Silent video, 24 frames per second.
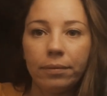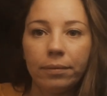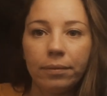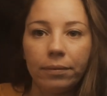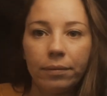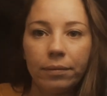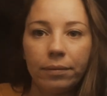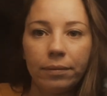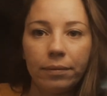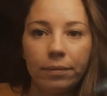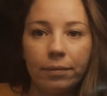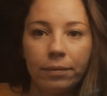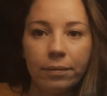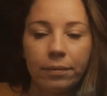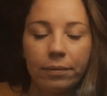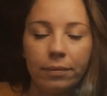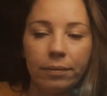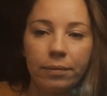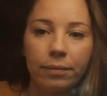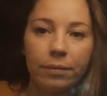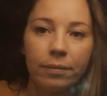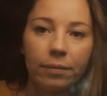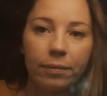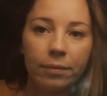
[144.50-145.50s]

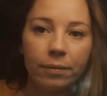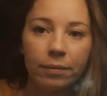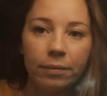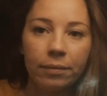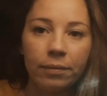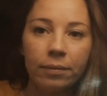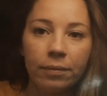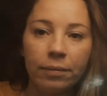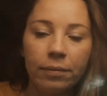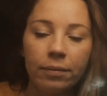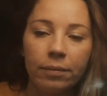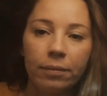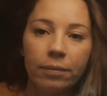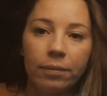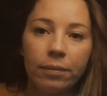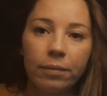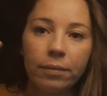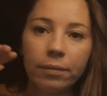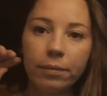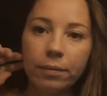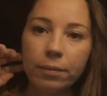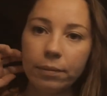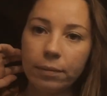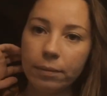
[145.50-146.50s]

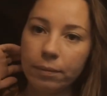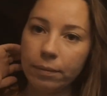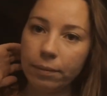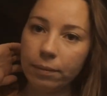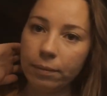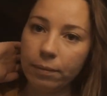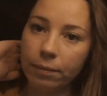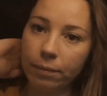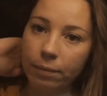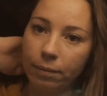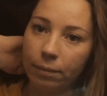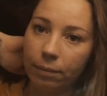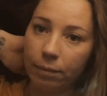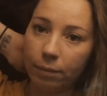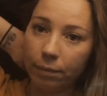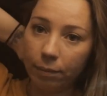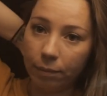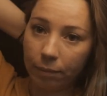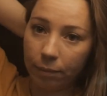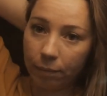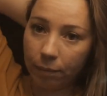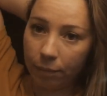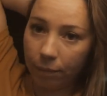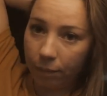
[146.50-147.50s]

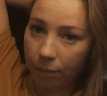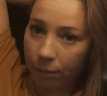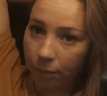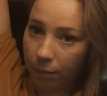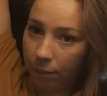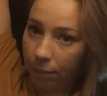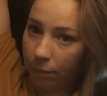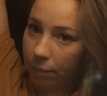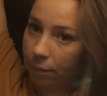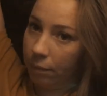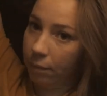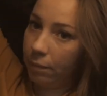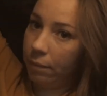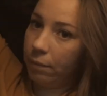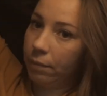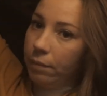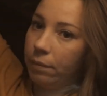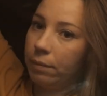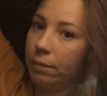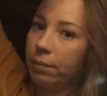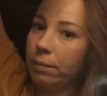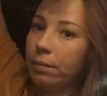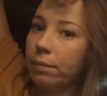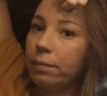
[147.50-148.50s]

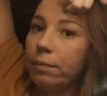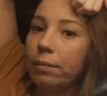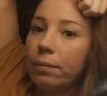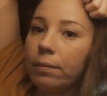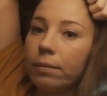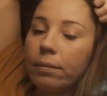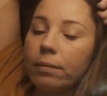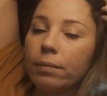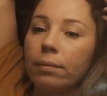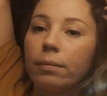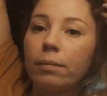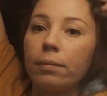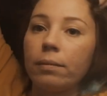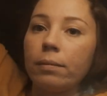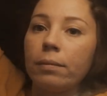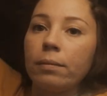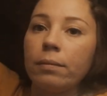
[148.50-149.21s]
No words are spoken by the person on screen.